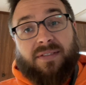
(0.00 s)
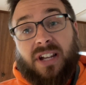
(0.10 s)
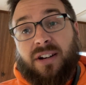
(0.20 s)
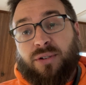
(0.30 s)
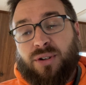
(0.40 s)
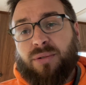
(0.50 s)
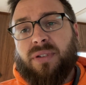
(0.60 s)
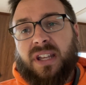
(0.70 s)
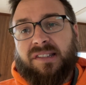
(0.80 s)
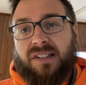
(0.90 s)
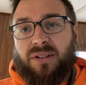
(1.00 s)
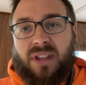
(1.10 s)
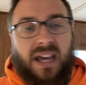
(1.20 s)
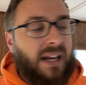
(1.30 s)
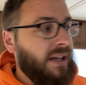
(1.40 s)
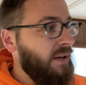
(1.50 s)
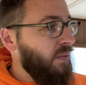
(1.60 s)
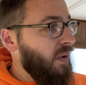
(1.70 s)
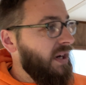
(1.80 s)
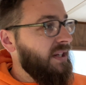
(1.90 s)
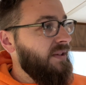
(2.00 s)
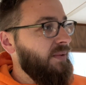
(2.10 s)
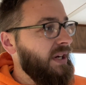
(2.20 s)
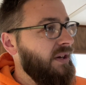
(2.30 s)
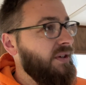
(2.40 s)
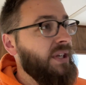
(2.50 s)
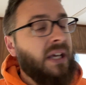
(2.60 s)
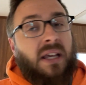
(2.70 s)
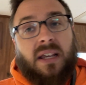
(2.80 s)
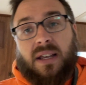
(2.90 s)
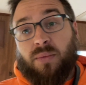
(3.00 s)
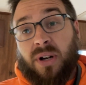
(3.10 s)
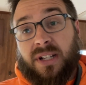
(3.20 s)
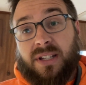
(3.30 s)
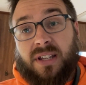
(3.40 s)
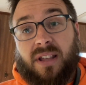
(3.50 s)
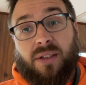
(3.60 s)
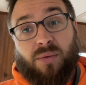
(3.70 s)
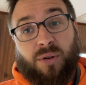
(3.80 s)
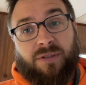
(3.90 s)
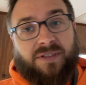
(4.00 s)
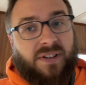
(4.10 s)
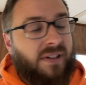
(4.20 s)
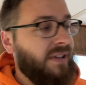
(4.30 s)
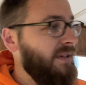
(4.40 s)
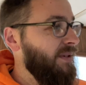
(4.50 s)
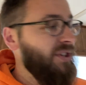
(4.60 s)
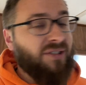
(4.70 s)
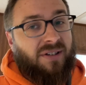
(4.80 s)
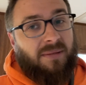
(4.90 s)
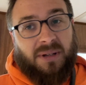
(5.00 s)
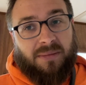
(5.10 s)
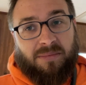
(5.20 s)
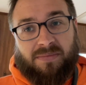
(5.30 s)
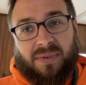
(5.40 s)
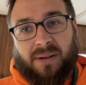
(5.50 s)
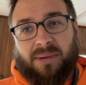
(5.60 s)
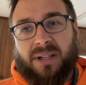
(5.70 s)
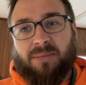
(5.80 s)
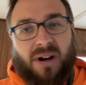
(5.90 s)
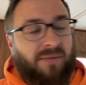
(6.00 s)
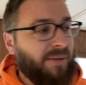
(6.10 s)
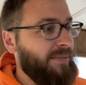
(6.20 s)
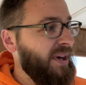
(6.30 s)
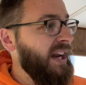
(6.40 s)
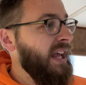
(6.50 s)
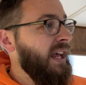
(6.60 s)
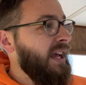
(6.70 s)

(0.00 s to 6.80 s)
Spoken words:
got to do two things to do that. One is the windows and one is the roof, which is going to be a big problem. But